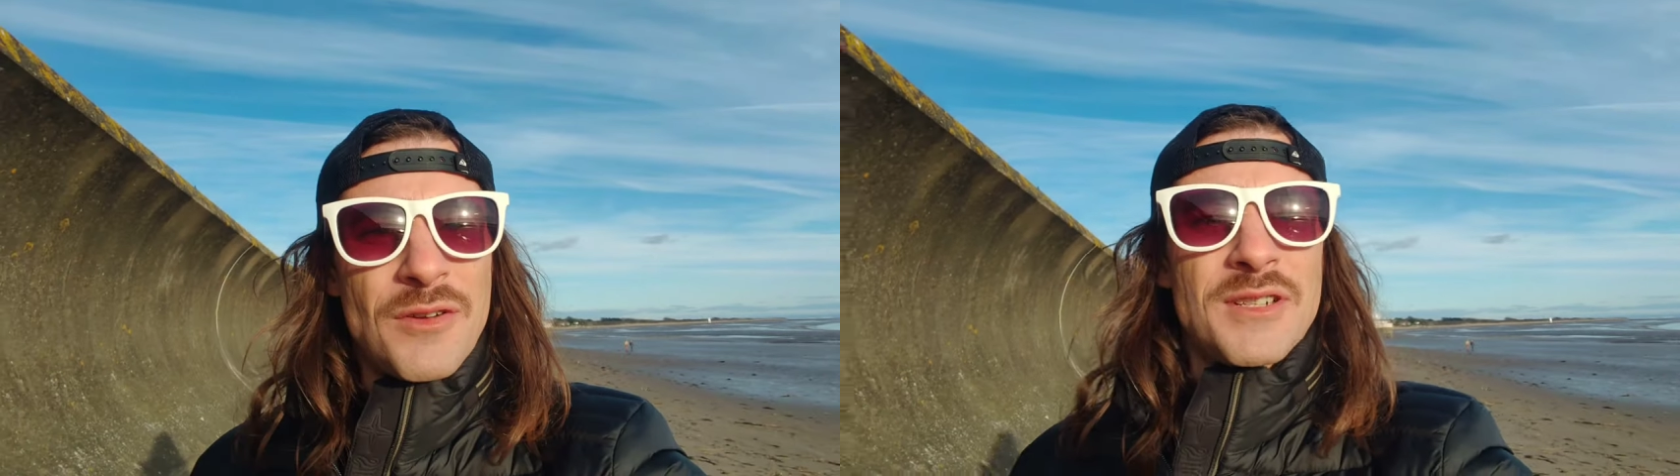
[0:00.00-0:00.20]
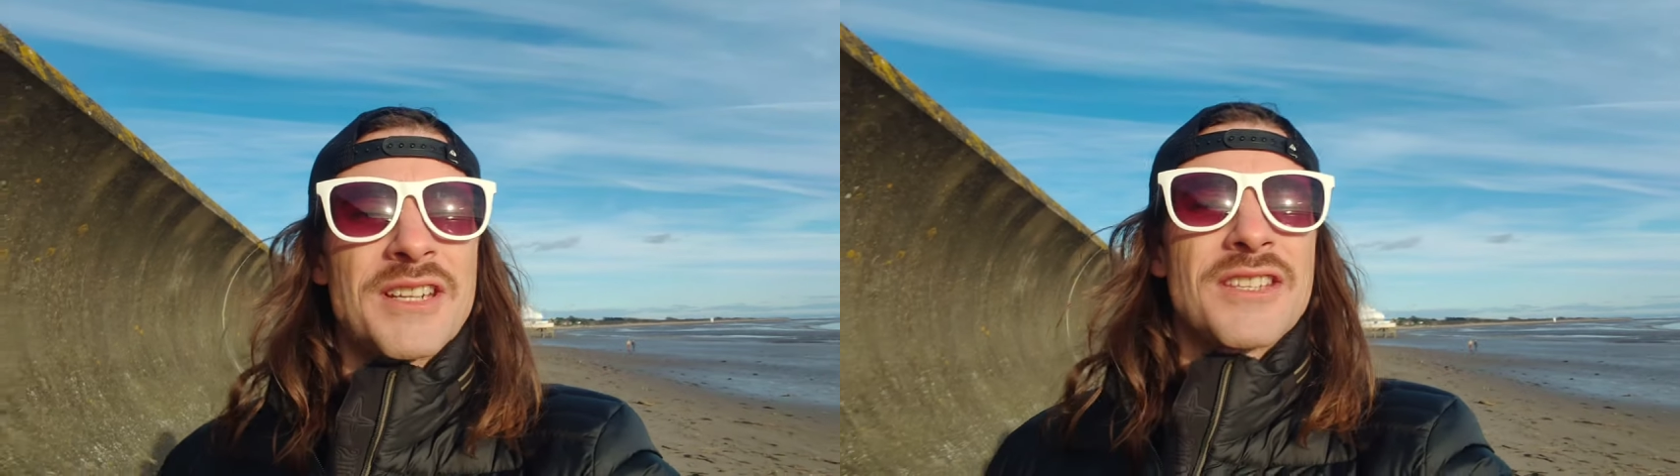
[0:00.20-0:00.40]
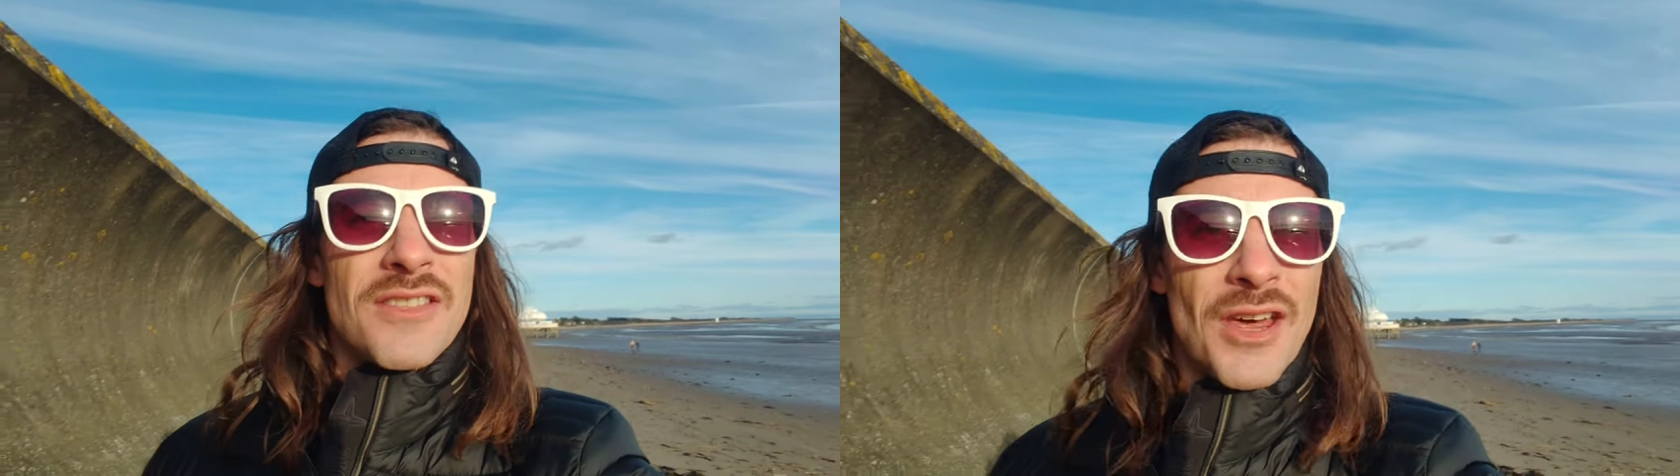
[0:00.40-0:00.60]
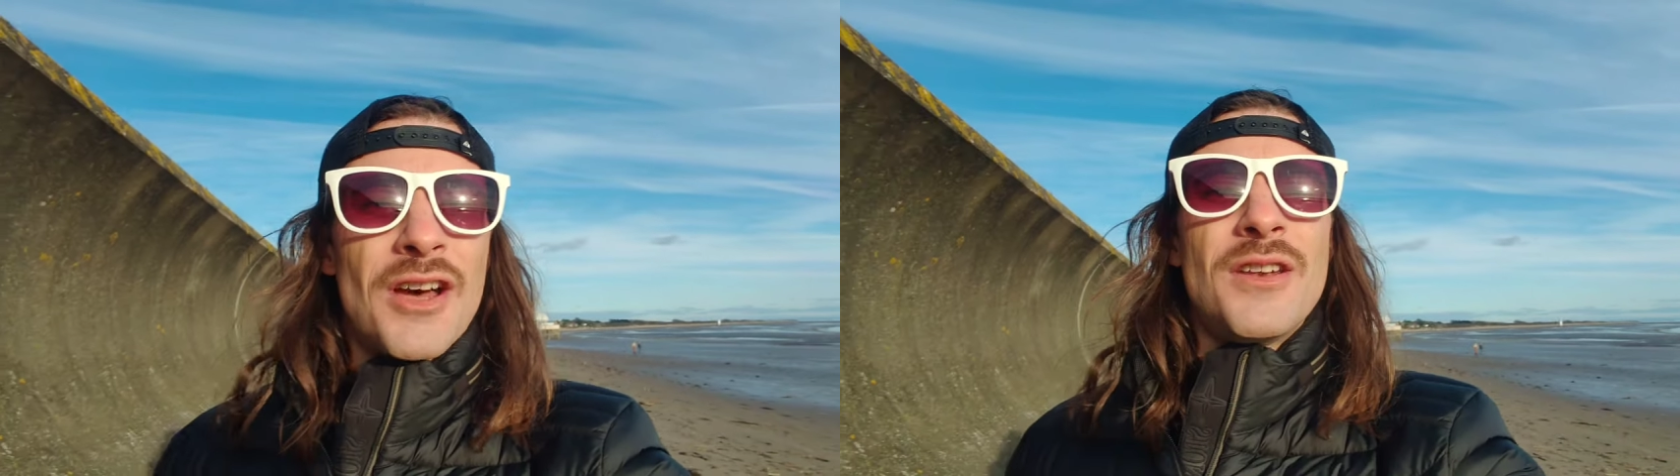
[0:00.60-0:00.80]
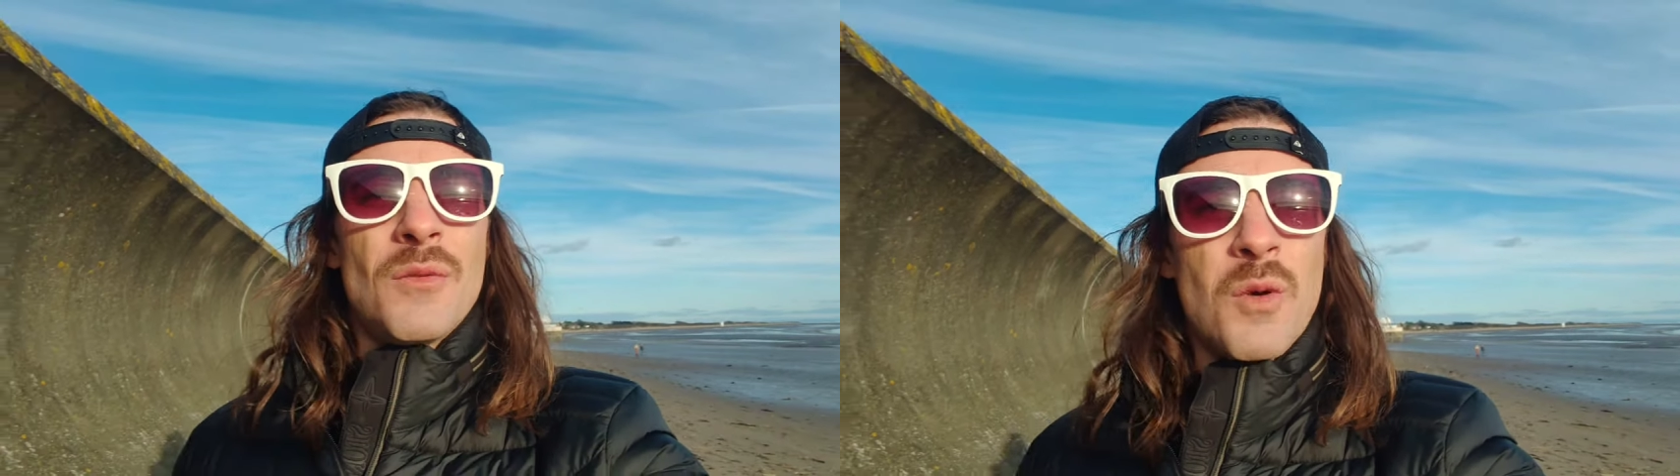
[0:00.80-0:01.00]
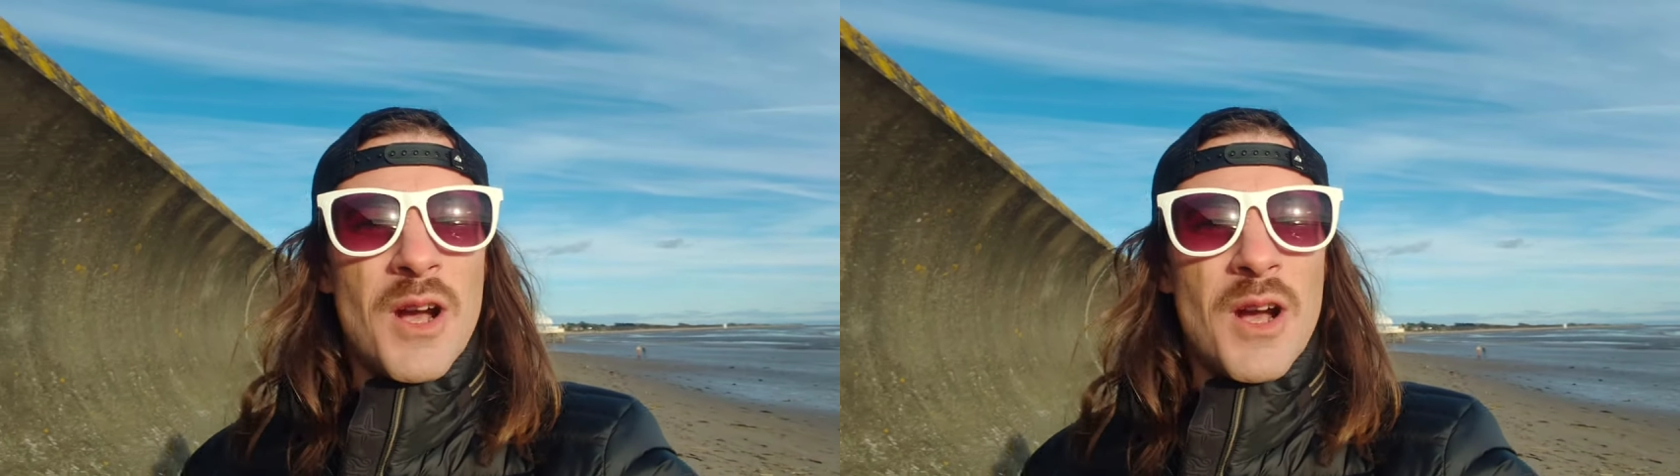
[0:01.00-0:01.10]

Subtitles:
voted as the third